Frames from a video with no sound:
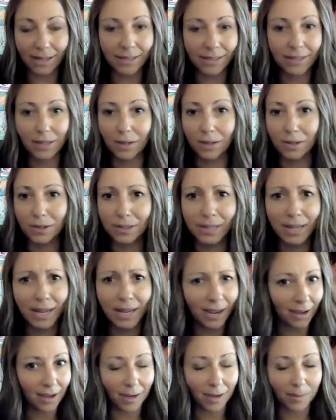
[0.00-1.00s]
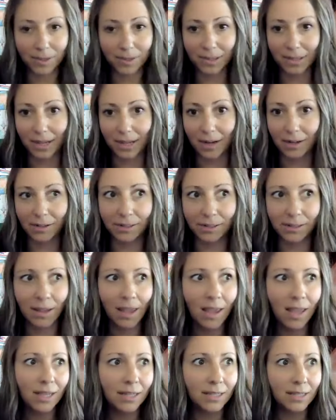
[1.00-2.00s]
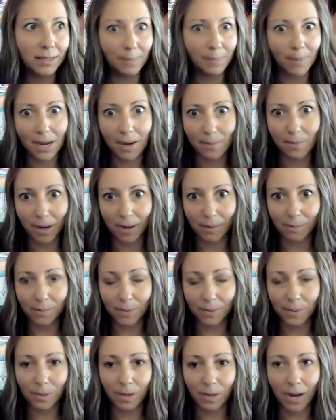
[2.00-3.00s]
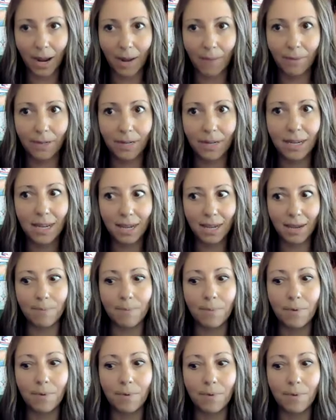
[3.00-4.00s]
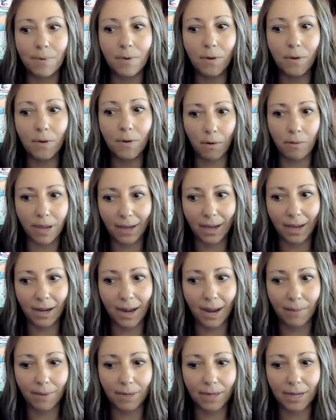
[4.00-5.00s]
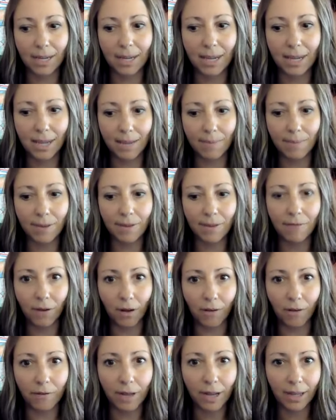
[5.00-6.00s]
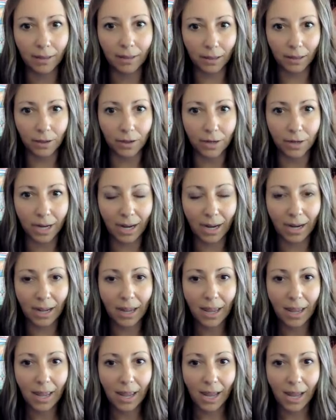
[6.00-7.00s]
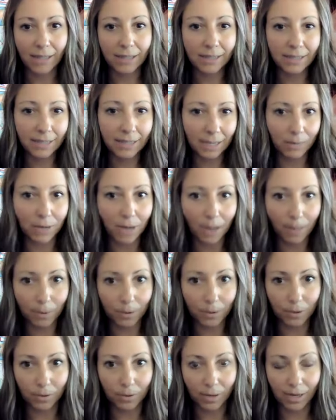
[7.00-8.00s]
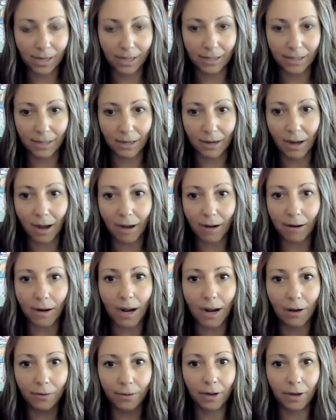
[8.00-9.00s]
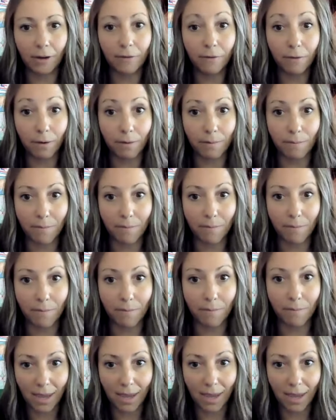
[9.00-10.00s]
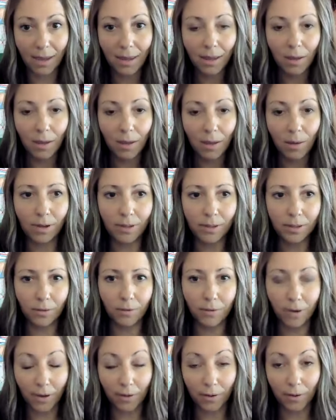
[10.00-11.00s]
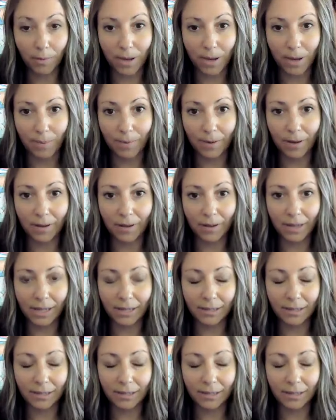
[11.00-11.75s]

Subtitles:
Yes, there's hiccups, there's speed bumps, but I'm going to keep going and I'm going to keep evolving and learning and seeing what opportunities there are out there for me, but also for other people.